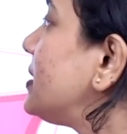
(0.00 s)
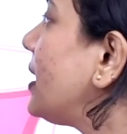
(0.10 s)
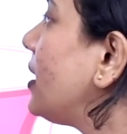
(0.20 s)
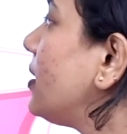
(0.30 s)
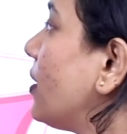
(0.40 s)

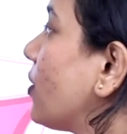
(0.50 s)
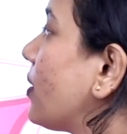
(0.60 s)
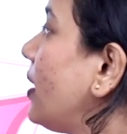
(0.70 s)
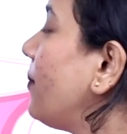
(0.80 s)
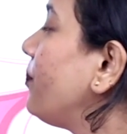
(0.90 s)
stay here.
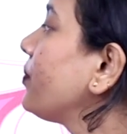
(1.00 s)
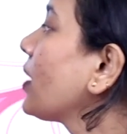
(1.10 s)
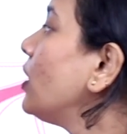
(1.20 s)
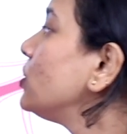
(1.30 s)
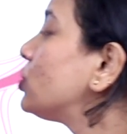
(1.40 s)
Okay,
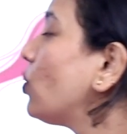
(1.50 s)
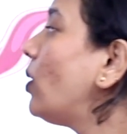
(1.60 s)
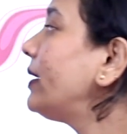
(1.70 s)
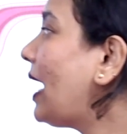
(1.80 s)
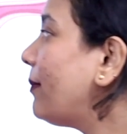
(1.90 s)
so
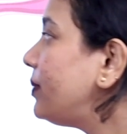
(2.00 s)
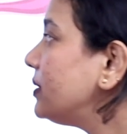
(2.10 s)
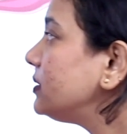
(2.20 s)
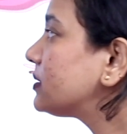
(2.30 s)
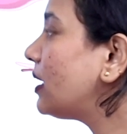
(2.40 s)
what
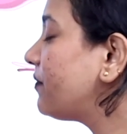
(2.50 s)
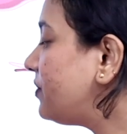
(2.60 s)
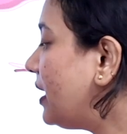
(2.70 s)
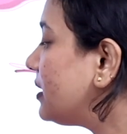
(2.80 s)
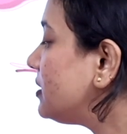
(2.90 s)
happens
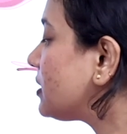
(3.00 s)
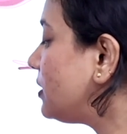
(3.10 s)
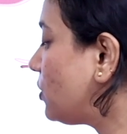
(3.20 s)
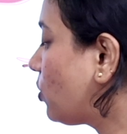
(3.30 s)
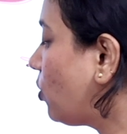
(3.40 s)
if there is
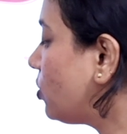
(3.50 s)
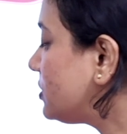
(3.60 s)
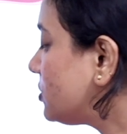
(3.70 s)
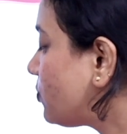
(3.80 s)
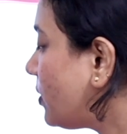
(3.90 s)

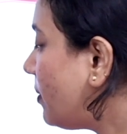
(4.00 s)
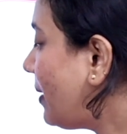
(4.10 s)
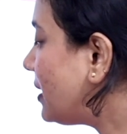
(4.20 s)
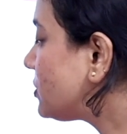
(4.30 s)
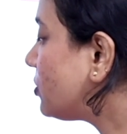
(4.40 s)
intercourse, the sperm
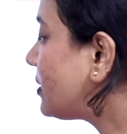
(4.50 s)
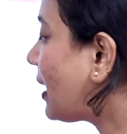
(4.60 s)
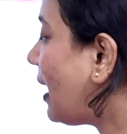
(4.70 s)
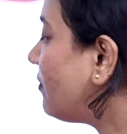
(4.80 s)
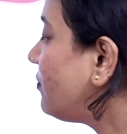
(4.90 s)
has to
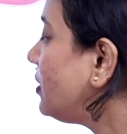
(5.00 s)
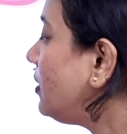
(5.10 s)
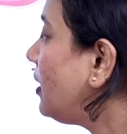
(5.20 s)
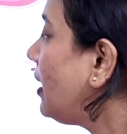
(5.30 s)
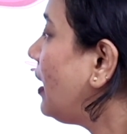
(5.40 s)
travel
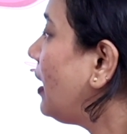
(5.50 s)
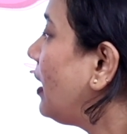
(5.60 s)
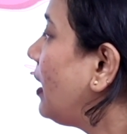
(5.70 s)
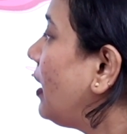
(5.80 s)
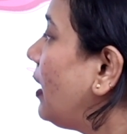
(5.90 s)

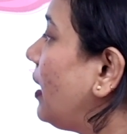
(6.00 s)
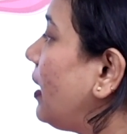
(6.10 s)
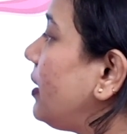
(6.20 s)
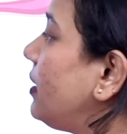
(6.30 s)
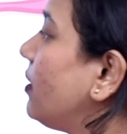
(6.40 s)

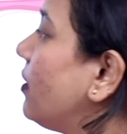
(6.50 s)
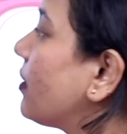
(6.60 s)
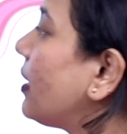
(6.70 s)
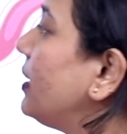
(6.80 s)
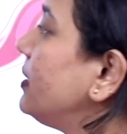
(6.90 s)

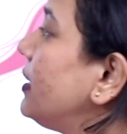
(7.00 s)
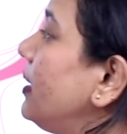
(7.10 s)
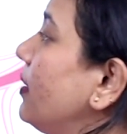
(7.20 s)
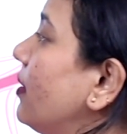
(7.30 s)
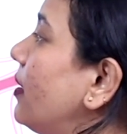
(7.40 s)
here
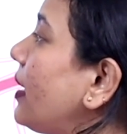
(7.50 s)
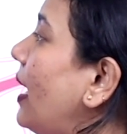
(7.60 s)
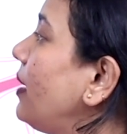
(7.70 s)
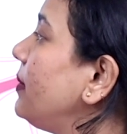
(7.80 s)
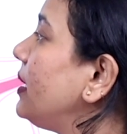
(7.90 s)
until here
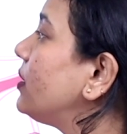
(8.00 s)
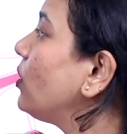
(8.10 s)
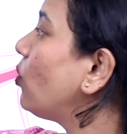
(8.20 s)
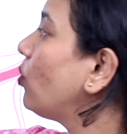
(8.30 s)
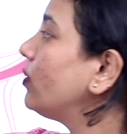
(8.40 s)
and meet
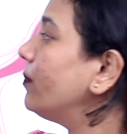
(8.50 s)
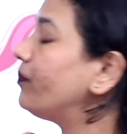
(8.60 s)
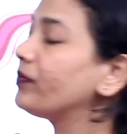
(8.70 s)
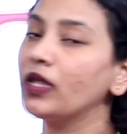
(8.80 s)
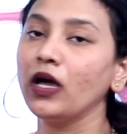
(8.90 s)
the ovum.